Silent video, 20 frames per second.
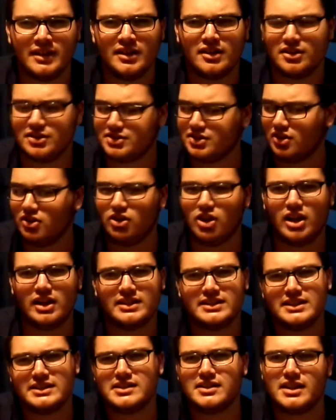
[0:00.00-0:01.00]
There's still a lot of
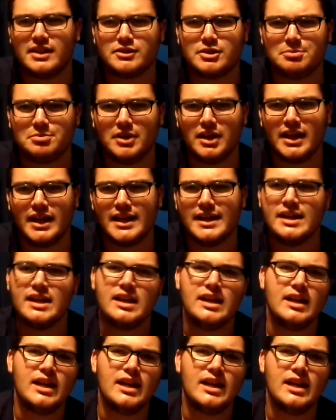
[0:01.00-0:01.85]
season left to play.